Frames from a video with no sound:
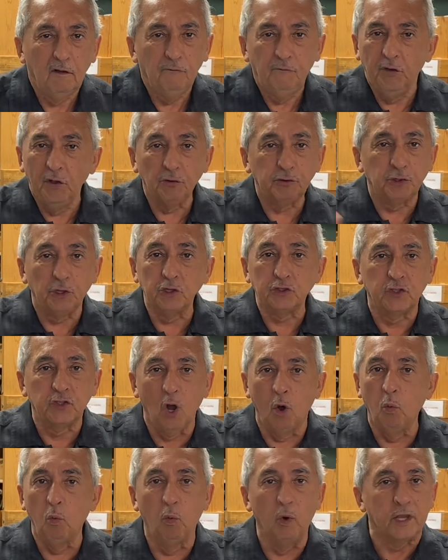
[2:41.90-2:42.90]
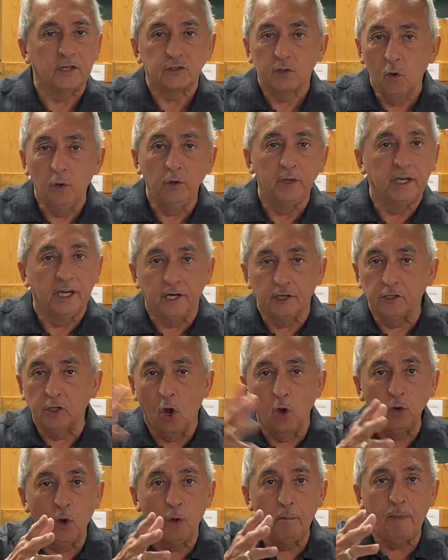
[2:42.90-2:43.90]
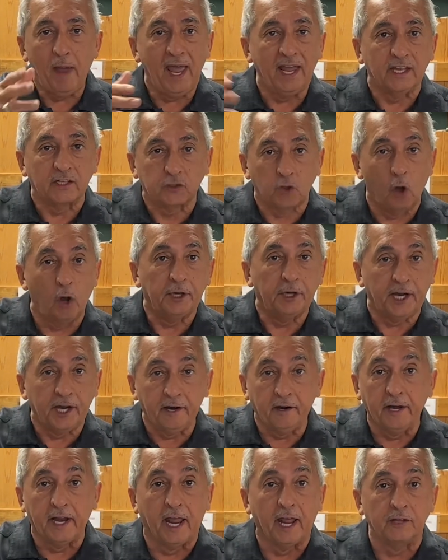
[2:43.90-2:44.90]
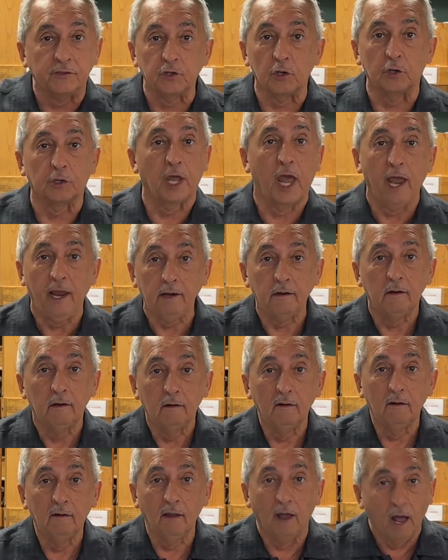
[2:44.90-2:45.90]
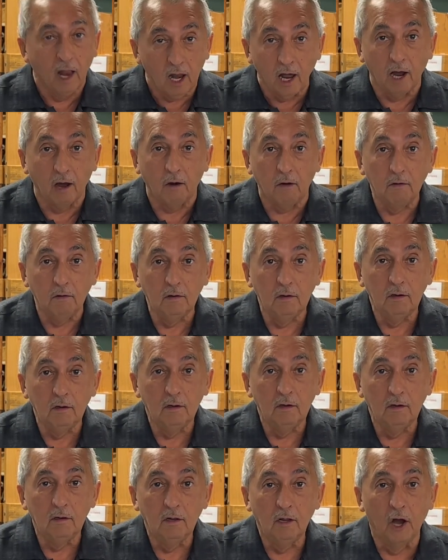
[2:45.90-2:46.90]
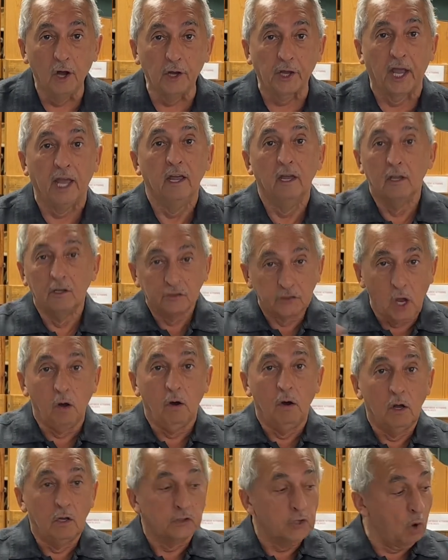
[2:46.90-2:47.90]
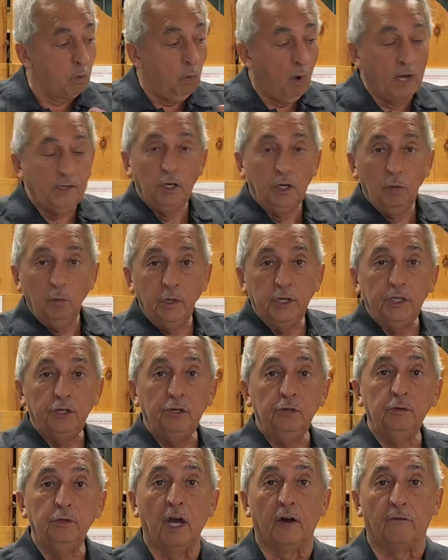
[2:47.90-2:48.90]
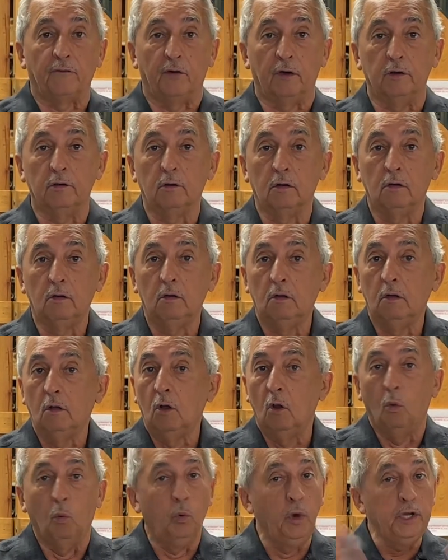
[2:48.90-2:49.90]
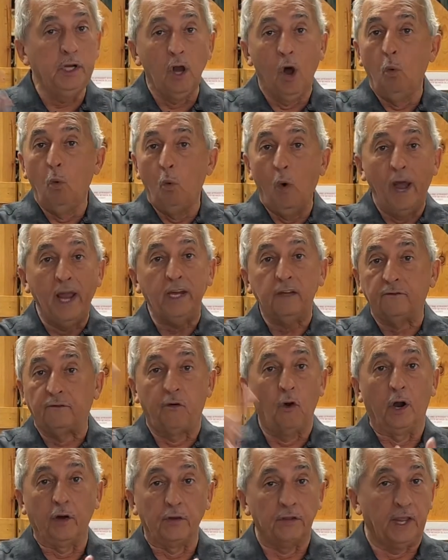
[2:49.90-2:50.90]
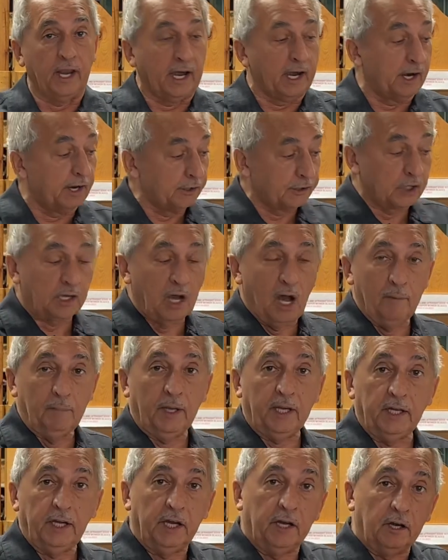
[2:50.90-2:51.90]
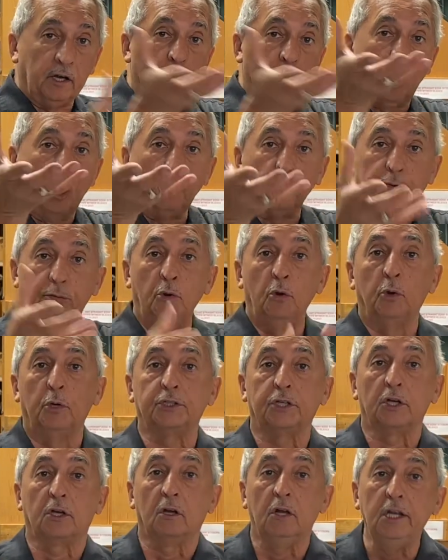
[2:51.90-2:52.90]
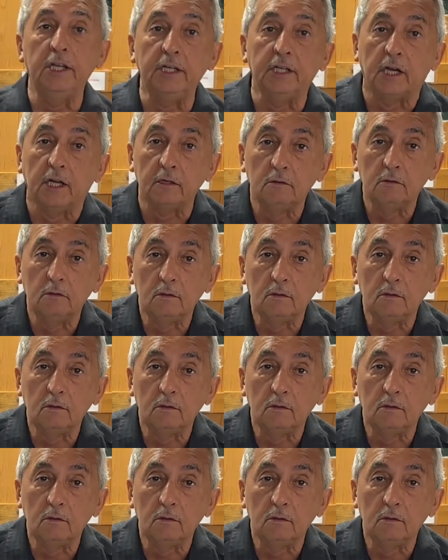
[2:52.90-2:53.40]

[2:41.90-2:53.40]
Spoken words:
Filters don't whistle and air don't obey. It's called airheads, okay? Hello? Okay, so what do we do different? We don't wait for the air to come in here and go through it to clean it.